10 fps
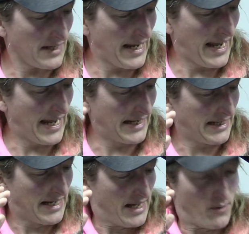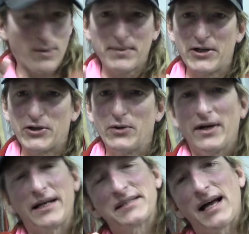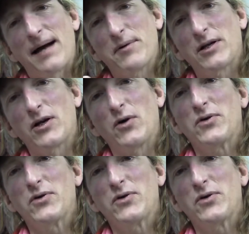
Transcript: And what I'm going to do is I'm going to go